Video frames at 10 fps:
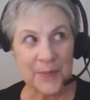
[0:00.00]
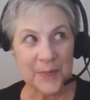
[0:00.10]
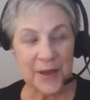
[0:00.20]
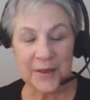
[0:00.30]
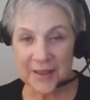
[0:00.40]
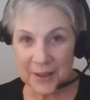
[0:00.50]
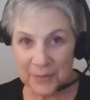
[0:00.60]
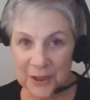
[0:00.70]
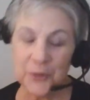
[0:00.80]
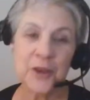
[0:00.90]
But the
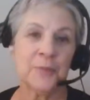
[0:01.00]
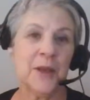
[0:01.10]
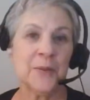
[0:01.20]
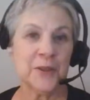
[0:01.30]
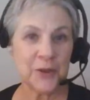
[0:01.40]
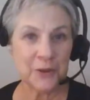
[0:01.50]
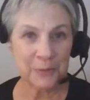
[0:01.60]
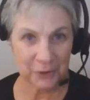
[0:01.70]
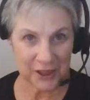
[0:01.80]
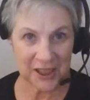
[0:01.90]
majority of people do
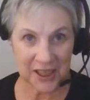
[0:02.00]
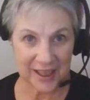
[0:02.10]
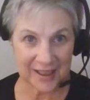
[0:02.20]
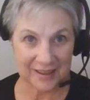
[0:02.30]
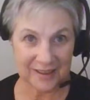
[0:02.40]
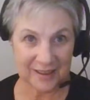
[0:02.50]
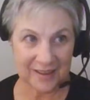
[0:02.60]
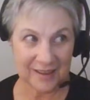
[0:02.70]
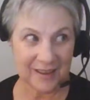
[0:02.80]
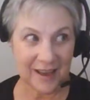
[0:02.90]
appreciate
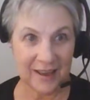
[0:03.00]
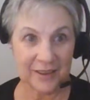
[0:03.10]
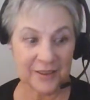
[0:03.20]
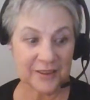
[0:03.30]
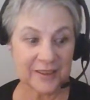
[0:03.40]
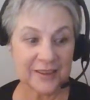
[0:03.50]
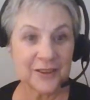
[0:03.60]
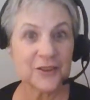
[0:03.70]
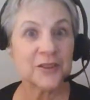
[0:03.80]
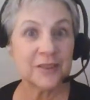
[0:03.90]
uh,
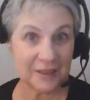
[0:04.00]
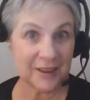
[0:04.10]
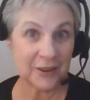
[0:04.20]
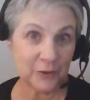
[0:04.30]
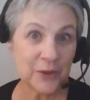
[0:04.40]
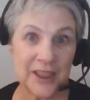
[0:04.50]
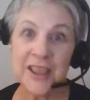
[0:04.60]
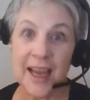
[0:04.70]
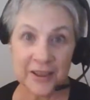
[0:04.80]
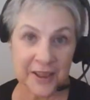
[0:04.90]

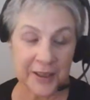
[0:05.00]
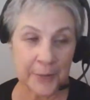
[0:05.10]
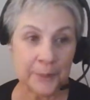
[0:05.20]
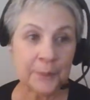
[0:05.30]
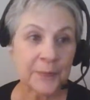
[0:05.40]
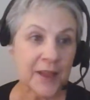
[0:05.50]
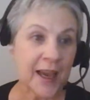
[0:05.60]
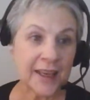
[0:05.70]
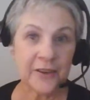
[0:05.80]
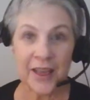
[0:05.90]
reaching out to them.
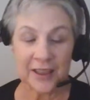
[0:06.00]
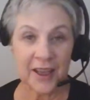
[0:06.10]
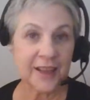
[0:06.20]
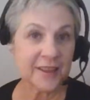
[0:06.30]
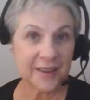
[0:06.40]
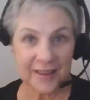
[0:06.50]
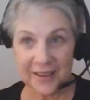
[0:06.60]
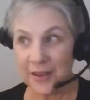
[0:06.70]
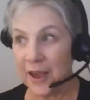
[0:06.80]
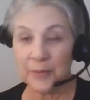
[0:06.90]
I hear that a lot.
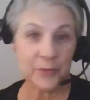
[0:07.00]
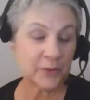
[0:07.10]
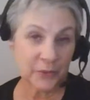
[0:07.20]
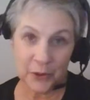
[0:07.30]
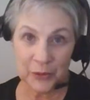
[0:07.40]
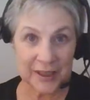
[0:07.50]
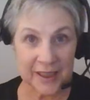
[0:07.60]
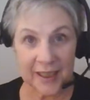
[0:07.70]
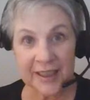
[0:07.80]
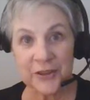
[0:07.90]
We're really
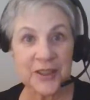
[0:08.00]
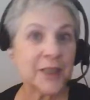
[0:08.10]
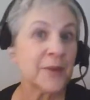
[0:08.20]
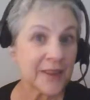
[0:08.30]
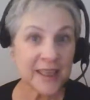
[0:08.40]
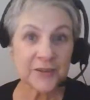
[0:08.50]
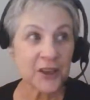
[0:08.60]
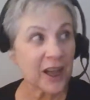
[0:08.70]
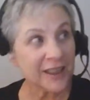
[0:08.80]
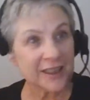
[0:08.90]
not interested, but thanks for
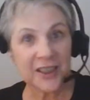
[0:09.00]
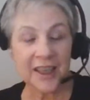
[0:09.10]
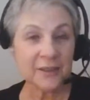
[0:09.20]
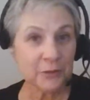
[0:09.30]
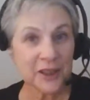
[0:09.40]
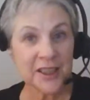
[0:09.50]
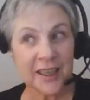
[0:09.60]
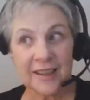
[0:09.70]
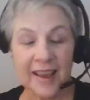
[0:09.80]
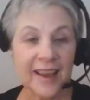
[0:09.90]
calling, Jan.
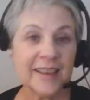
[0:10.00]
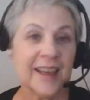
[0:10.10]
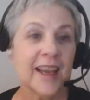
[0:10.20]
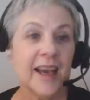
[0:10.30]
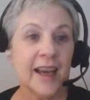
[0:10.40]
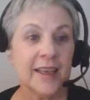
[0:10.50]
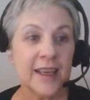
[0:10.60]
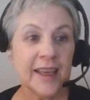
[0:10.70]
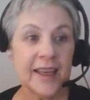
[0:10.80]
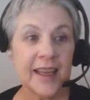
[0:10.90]
Appreciate that.
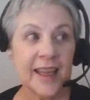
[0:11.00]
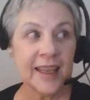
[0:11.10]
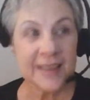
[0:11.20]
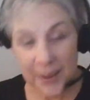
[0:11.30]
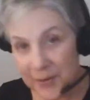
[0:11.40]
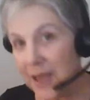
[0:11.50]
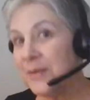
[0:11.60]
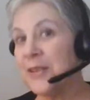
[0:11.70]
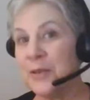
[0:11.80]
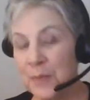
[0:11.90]
And
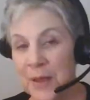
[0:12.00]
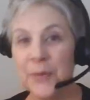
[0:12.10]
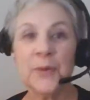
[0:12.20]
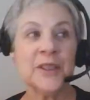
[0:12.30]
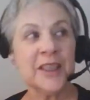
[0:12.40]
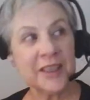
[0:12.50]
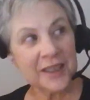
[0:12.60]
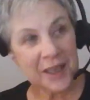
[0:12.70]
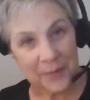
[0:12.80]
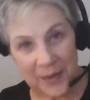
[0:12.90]
sometimes those people, when you
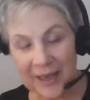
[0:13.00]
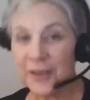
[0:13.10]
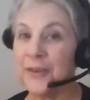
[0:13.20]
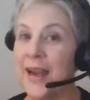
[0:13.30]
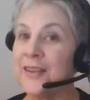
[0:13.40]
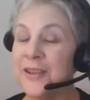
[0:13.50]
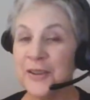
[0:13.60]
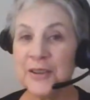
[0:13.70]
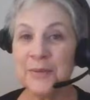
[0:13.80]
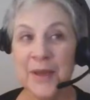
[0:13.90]
come back around
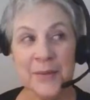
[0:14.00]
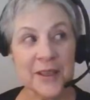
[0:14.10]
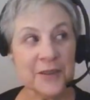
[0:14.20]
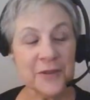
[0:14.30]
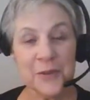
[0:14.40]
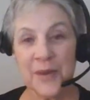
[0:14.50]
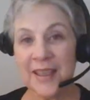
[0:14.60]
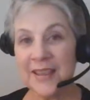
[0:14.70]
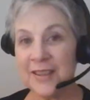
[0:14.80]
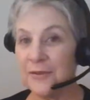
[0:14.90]
to them, maybe in a few
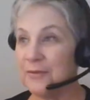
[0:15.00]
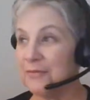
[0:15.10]
months,